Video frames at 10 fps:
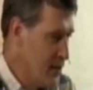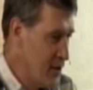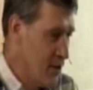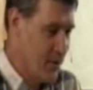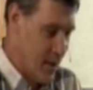
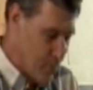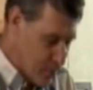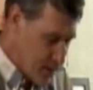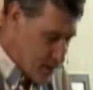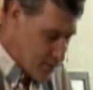there is a
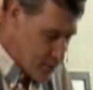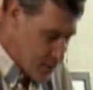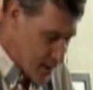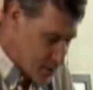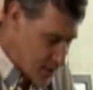place for
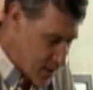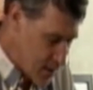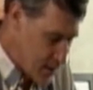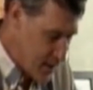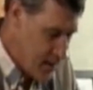
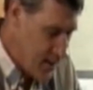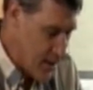rationality.